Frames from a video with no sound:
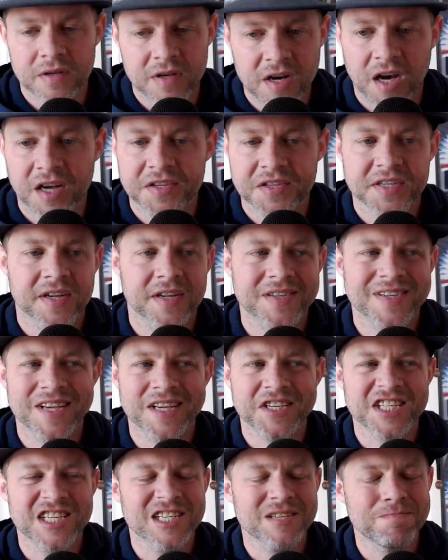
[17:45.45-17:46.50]
nonsense,
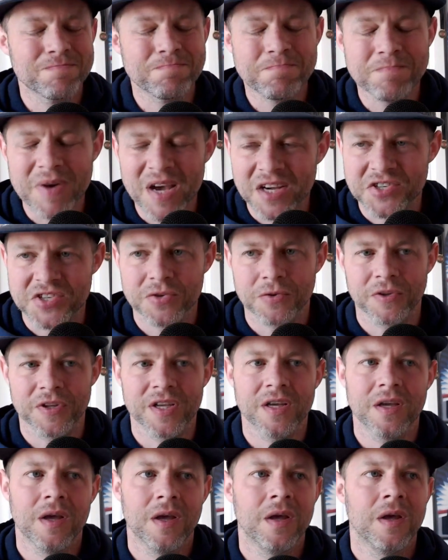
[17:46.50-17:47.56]

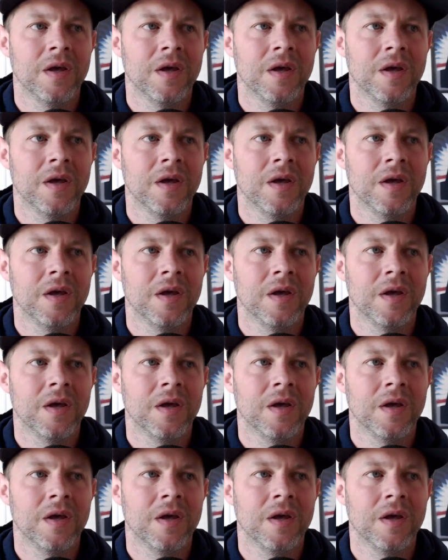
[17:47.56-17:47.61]
especially